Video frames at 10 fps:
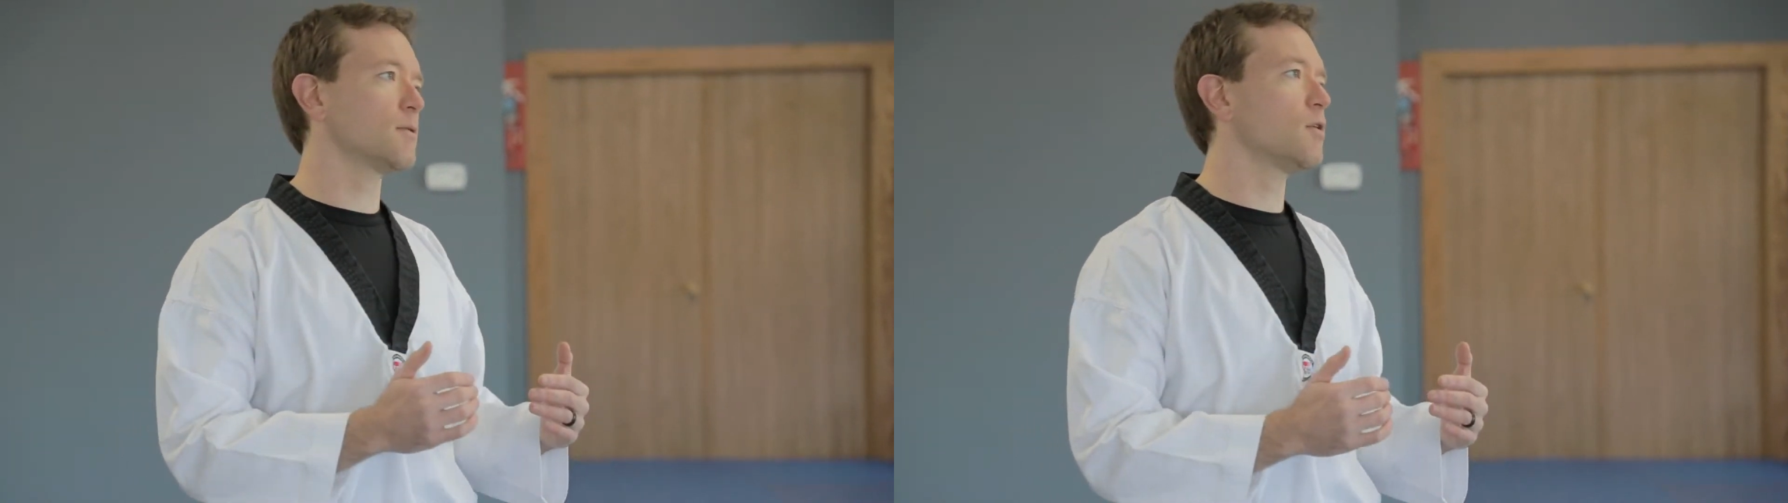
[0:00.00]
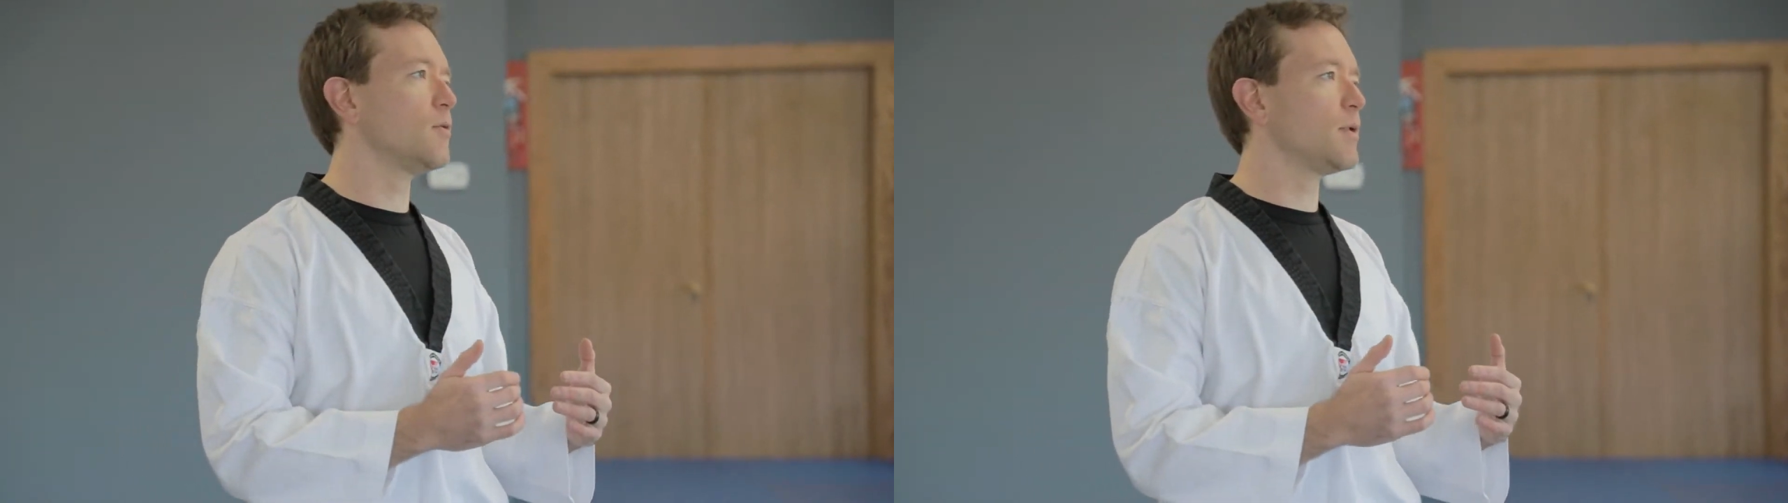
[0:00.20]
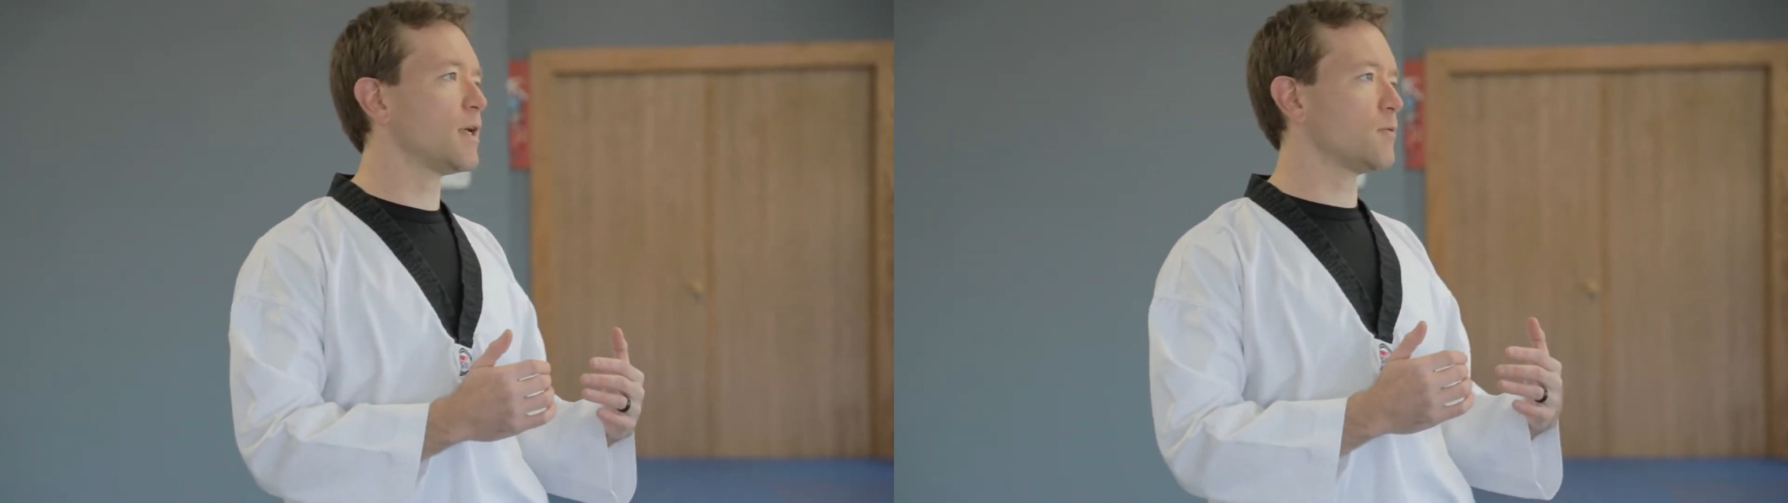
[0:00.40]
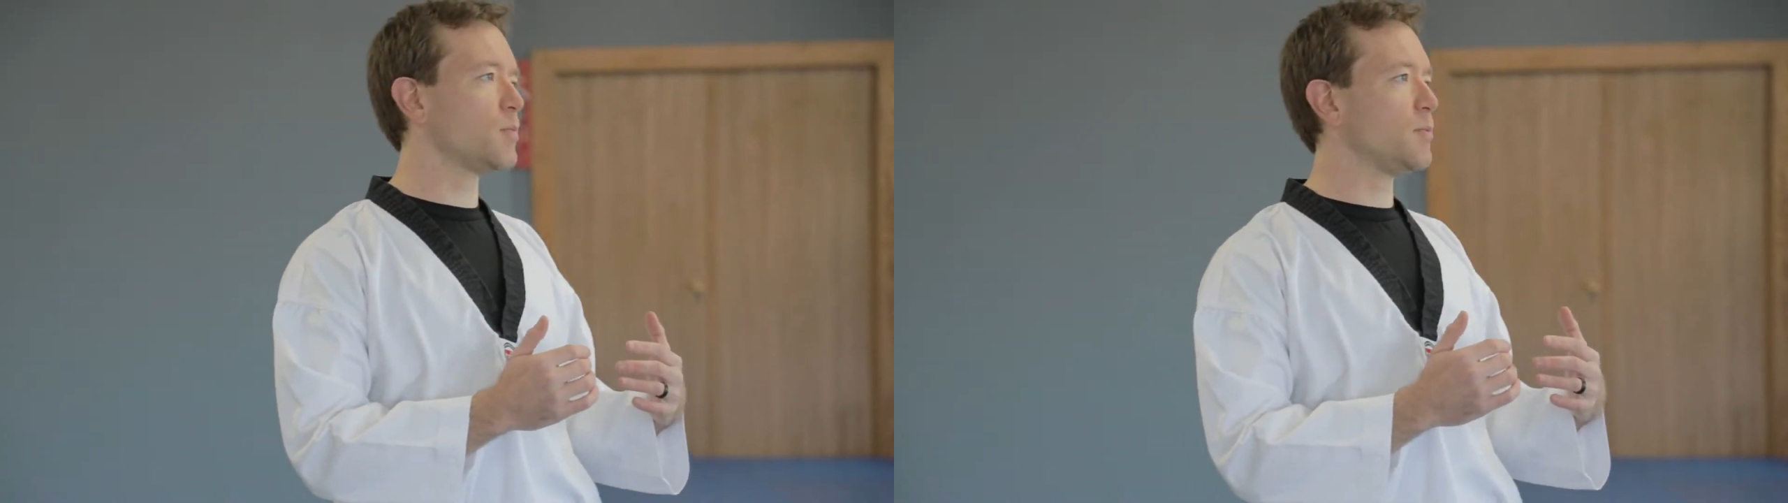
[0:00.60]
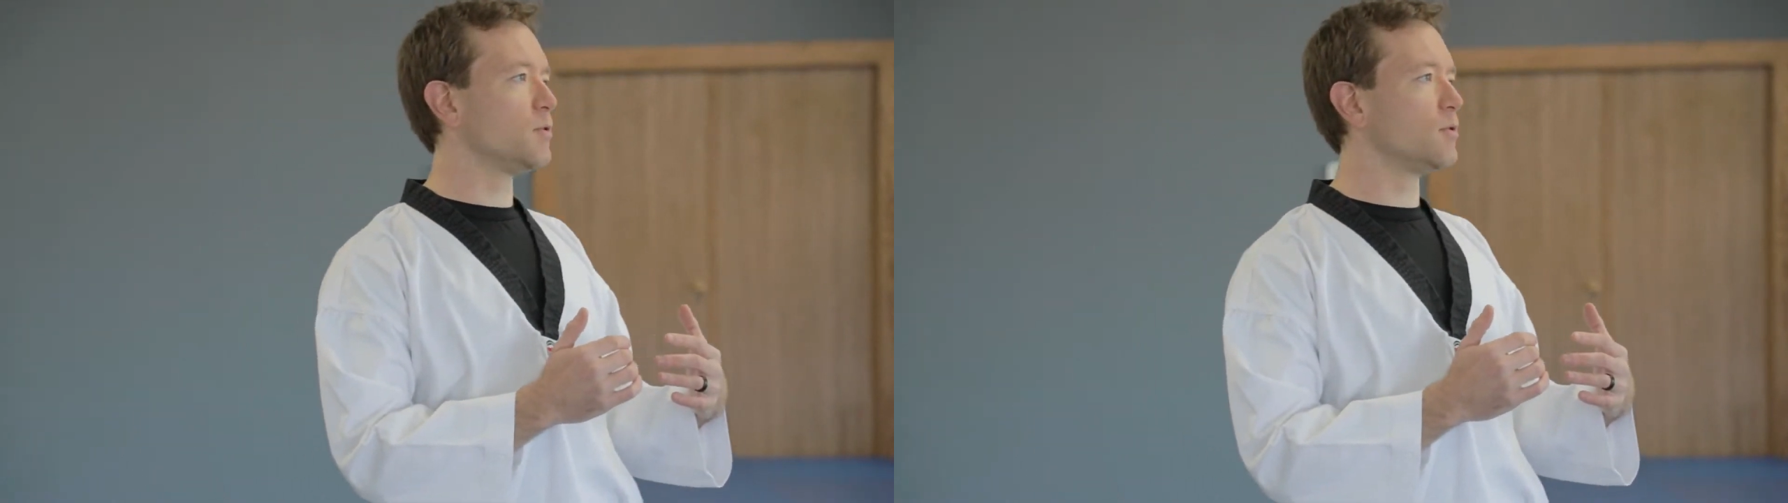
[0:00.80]
calm down
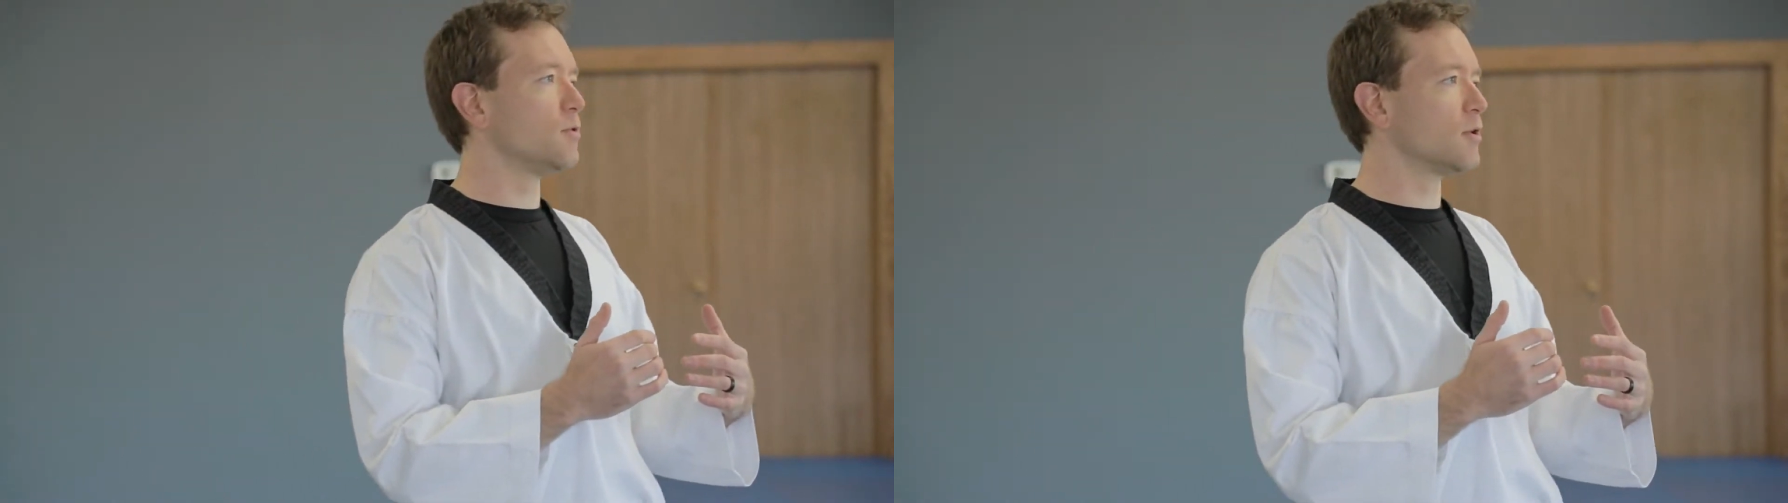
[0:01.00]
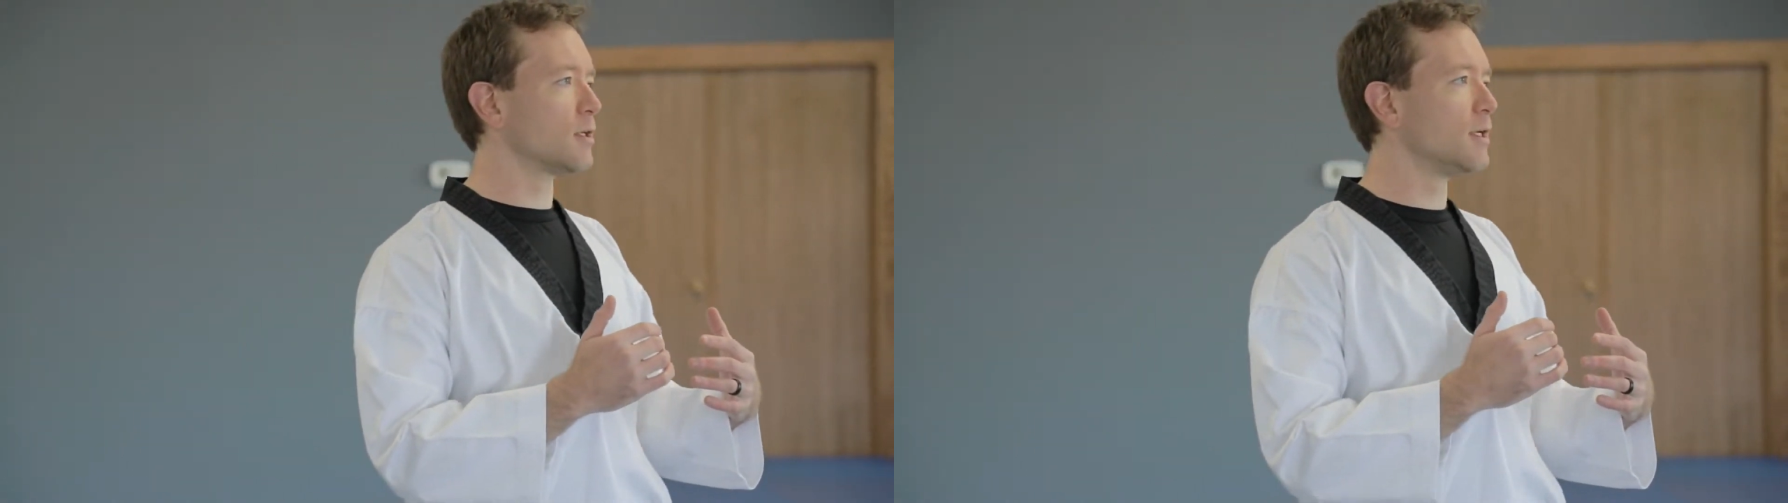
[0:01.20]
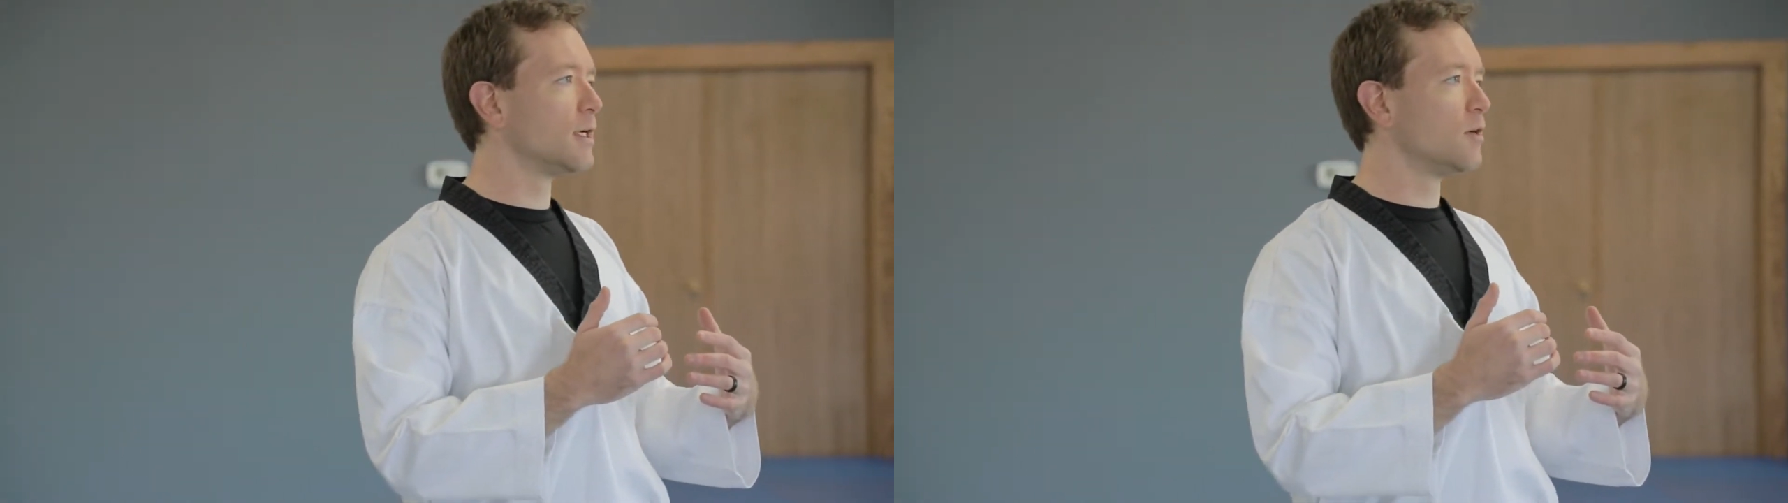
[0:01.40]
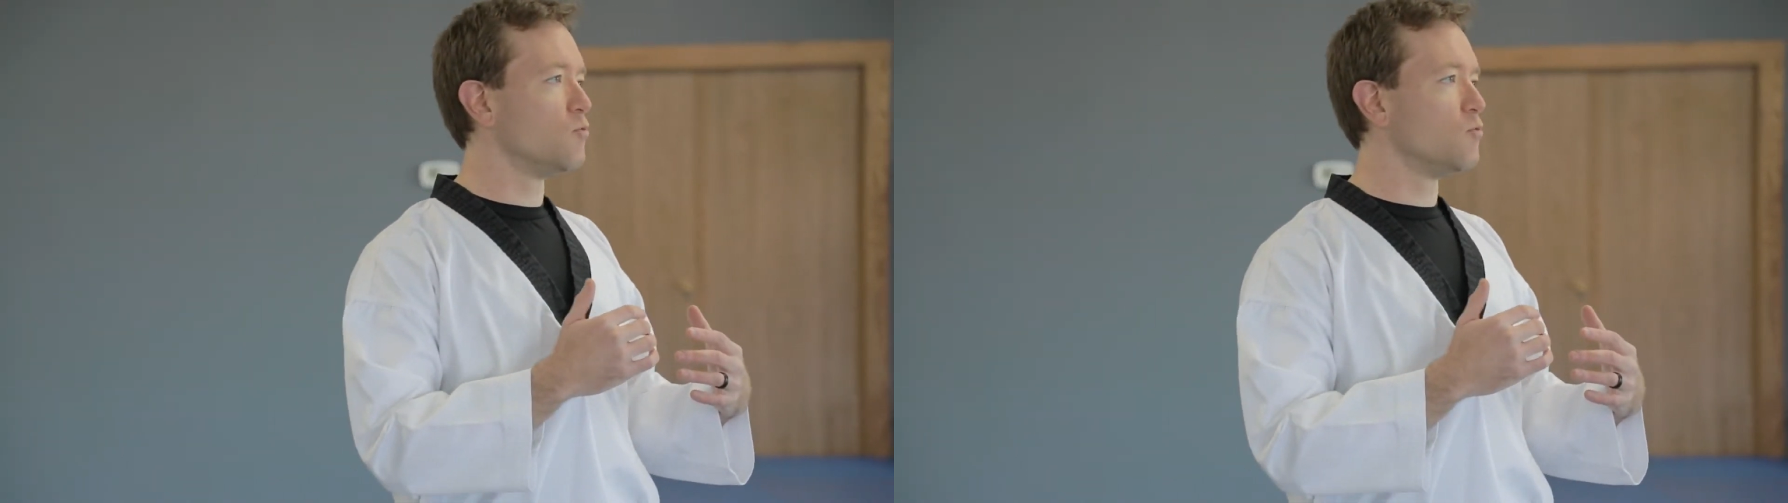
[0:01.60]
people who are